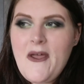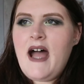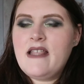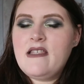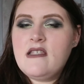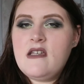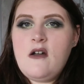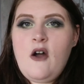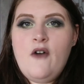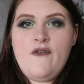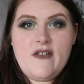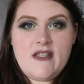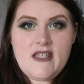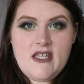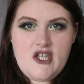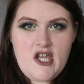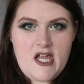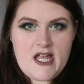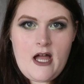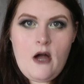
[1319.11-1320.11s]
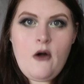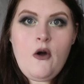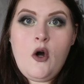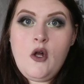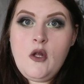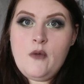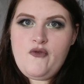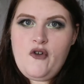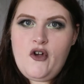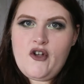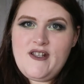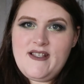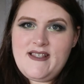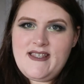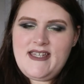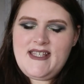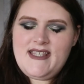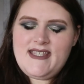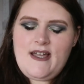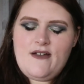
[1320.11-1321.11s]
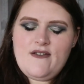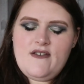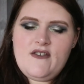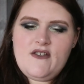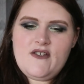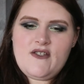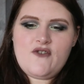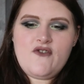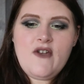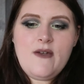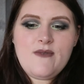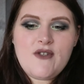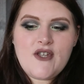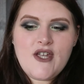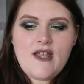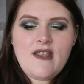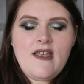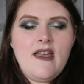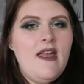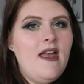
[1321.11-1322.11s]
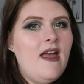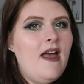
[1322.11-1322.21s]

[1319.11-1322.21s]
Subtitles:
And obviously check out all the Brogan's links down in the description.